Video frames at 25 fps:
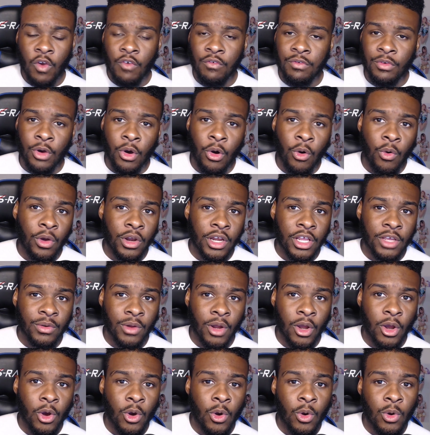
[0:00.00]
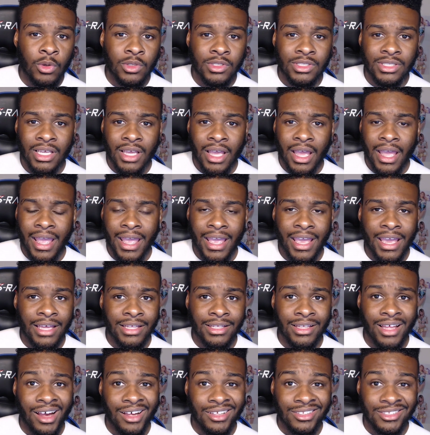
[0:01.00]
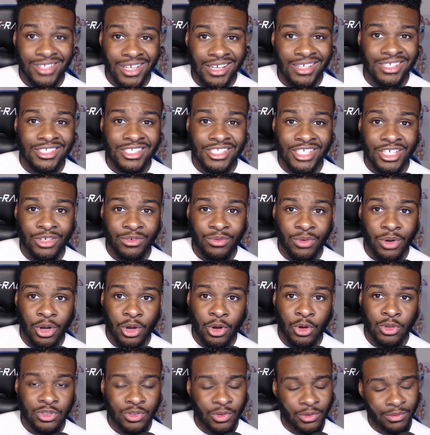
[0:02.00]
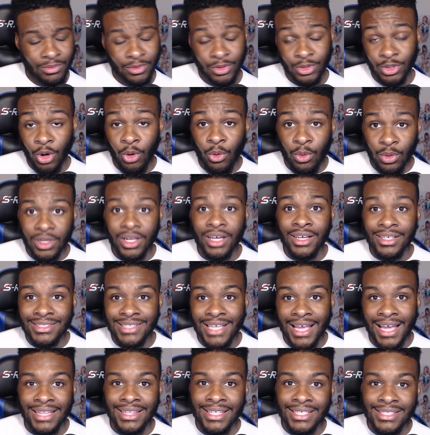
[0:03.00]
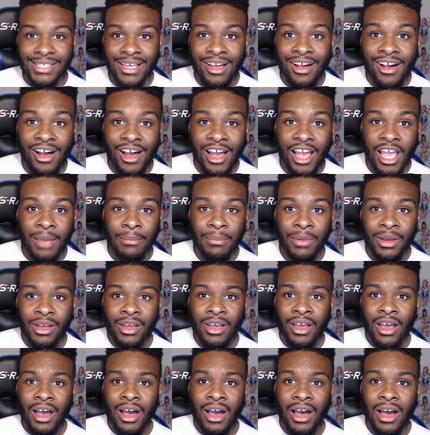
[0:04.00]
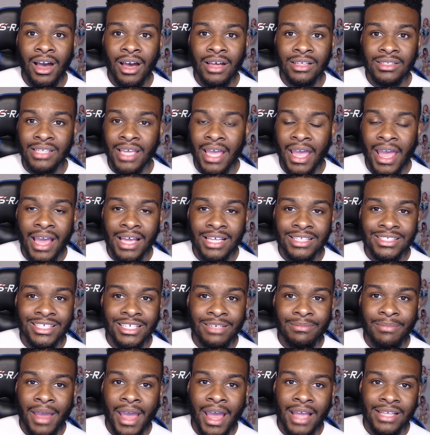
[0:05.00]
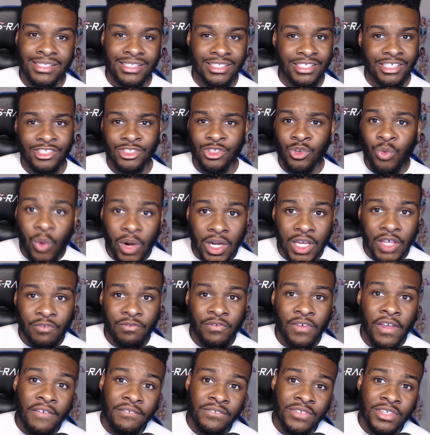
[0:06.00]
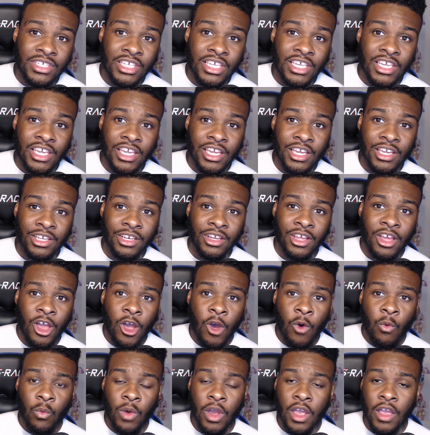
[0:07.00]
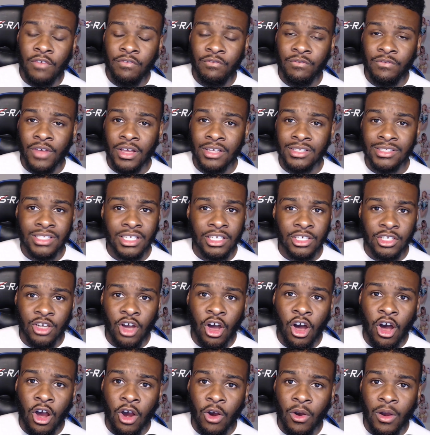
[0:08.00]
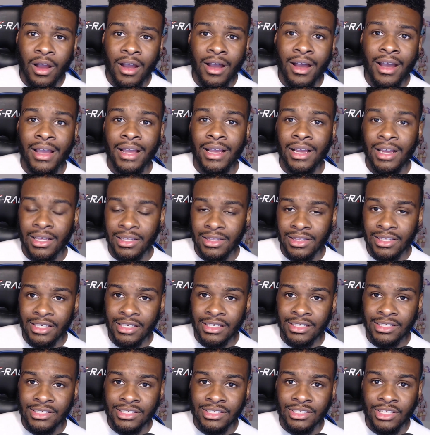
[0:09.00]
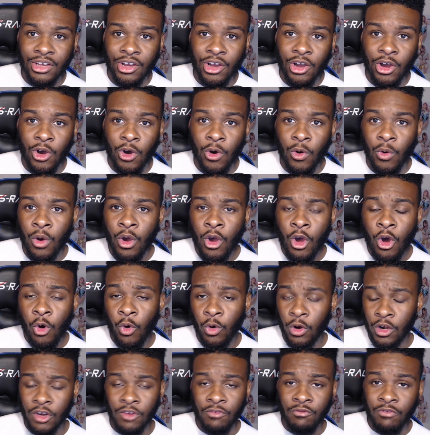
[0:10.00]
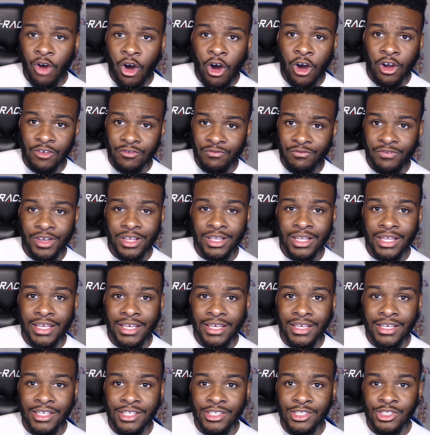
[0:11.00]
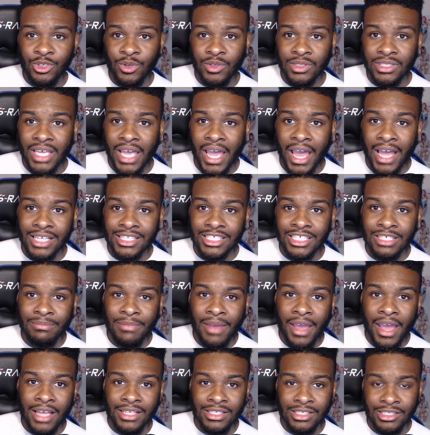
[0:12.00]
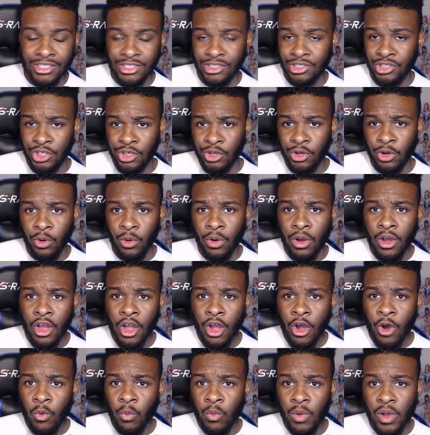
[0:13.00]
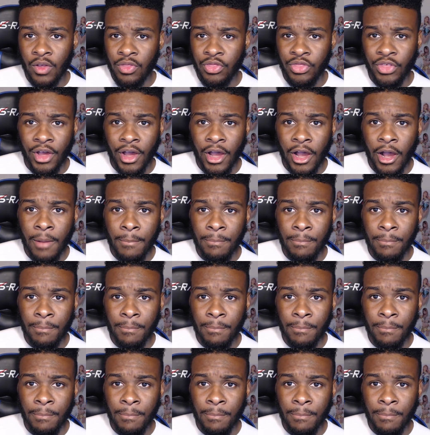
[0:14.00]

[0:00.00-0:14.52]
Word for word: with Cody Rhodes and Dustin Rhodes, or Goldust at the time. Tag team matches in 2015 with Sin Cara and Kalisto, or the Vaudevillians, or tag team matches still with